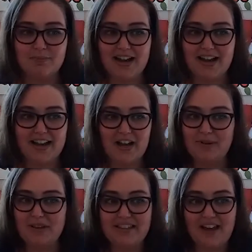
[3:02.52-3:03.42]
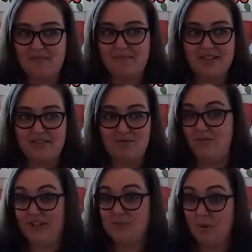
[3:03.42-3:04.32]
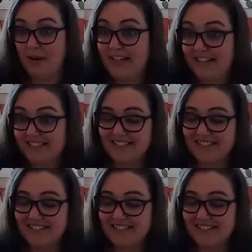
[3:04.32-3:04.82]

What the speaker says: by helping them raise more money.